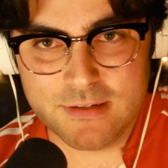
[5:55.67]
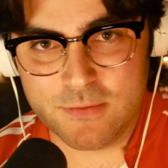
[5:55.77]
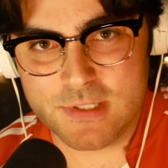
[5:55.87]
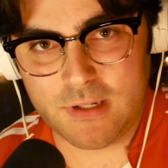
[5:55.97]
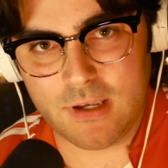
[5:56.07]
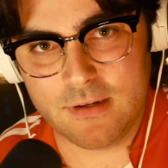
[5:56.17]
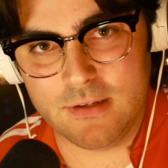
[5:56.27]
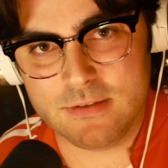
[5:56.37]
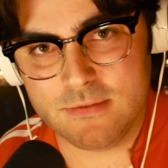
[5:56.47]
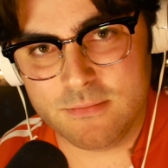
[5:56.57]
and it was the
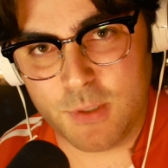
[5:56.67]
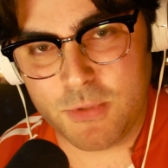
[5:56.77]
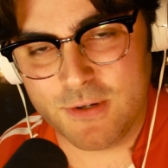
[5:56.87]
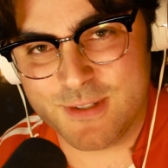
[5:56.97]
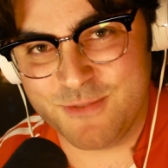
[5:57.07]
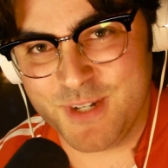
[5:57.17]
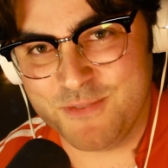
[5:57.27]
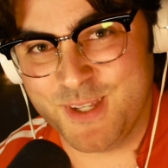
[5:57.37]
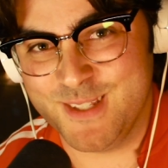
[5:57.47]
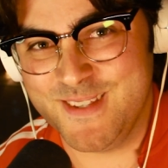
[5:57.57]
90s, and my parents had 5
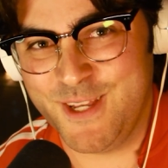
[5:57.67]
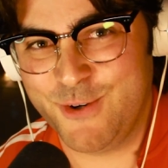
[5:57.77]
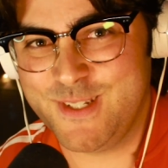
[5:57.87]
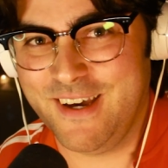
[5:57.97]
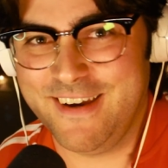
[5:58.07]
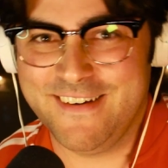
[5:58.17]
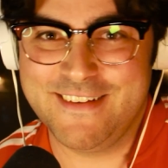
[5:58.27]
kids, and they were tired.